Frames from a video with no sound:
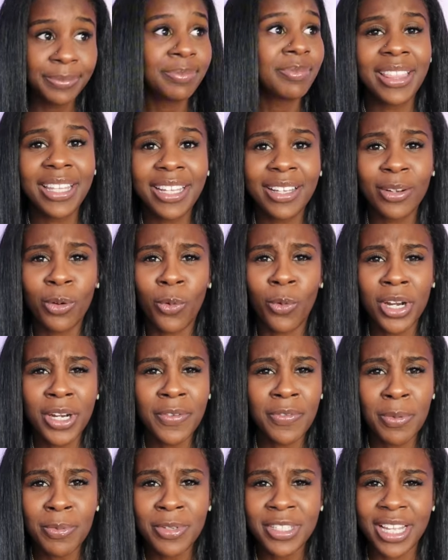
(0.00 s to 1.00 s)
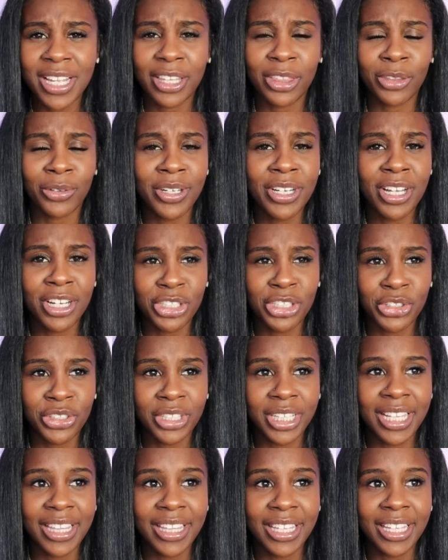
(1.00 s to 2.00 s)
I think one of them was like
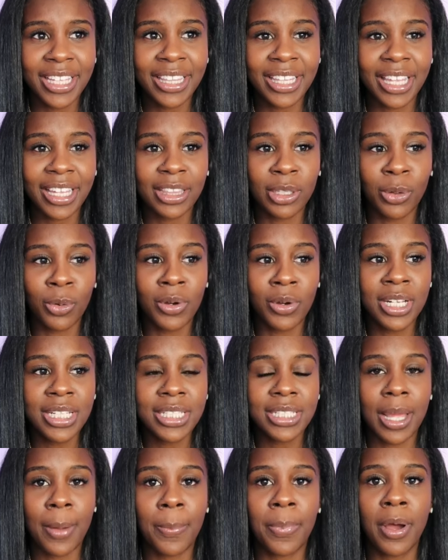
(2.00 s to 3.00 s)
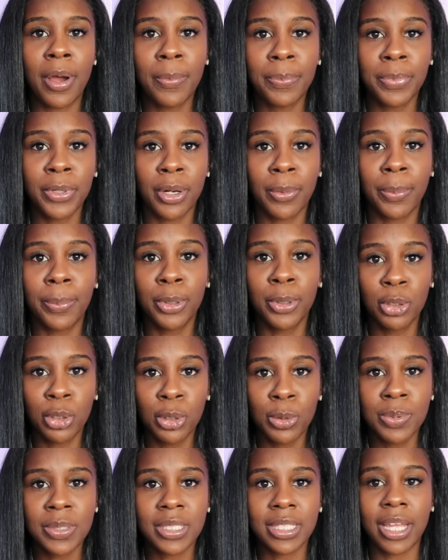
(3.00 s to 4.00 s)
300 and then like the ones that pump your
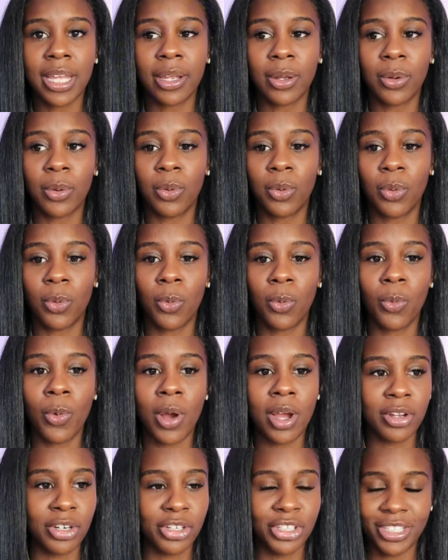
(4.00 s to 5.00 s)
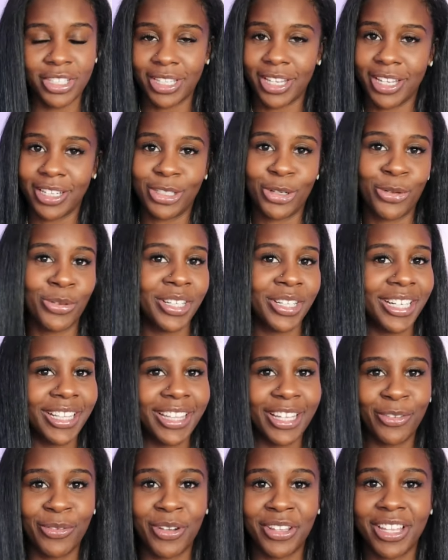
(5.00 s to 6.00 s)
boobs like while you're just like doing
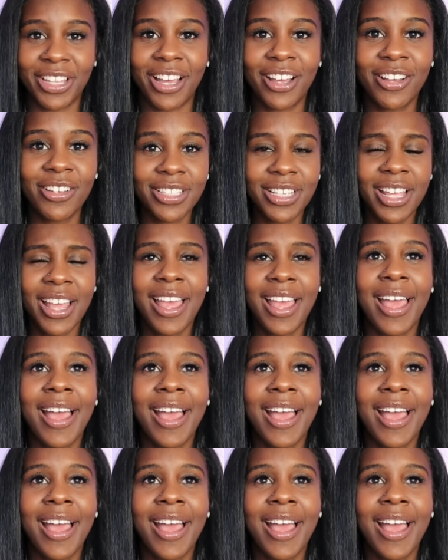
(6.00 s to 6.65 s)
anything around the house,